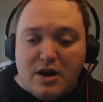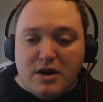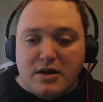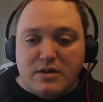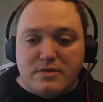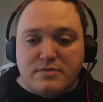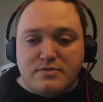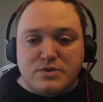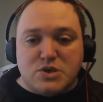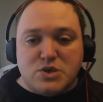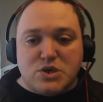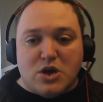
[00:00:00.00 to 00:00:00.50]

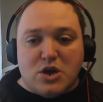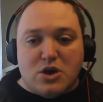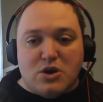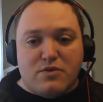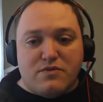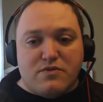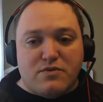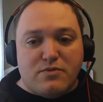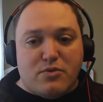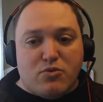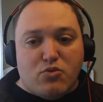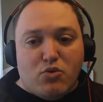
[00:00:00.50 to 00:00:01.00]
So
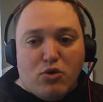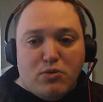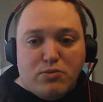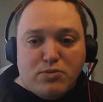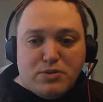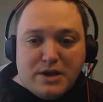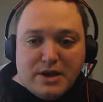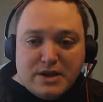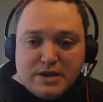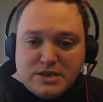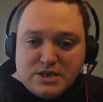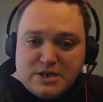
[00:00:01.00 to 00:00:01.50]
from a
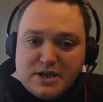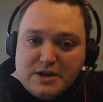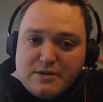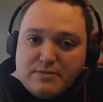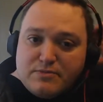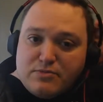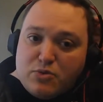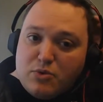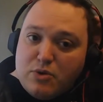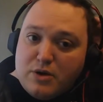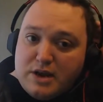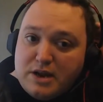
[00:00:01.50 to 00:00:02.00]
role-playing
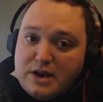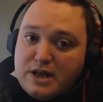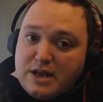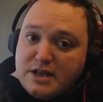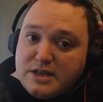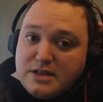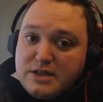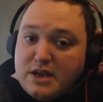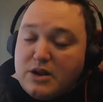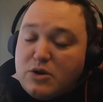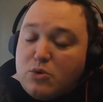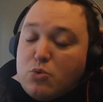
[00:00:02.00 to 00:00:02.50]
standpoint
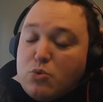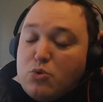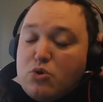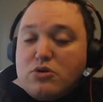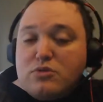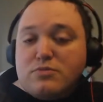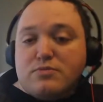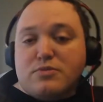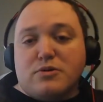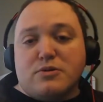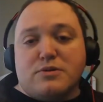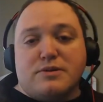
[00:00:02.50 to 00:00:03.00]
and a
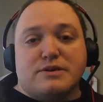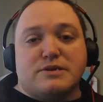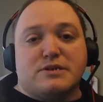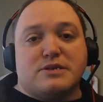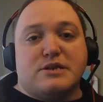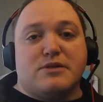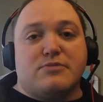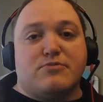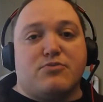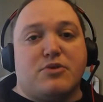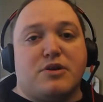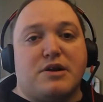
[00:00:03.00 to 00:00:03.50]
world-building
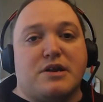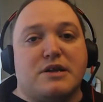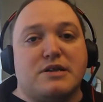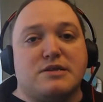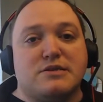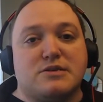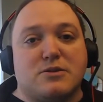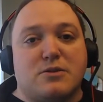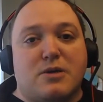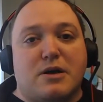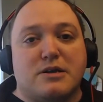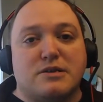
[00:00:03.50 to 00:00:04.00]
standpoint,
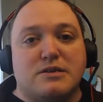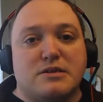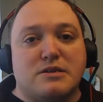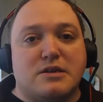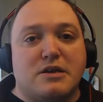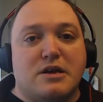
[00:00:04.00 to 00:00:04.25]
it's a lot